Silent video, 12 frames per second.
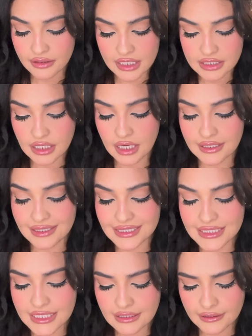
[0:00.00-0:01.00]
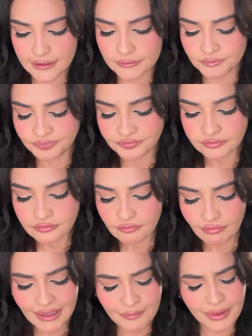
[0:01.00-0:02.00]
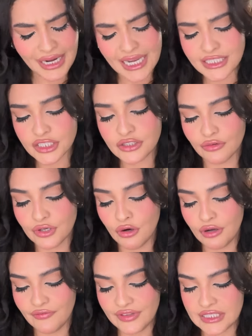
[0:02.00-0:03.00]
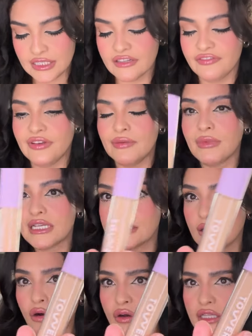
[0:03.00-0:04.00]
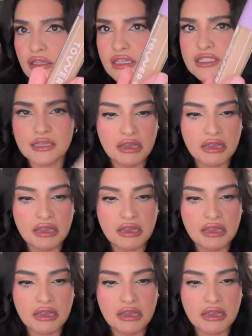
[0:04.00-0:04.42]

this concealer, but I just don't know if it's gonna fit my skin. Oh,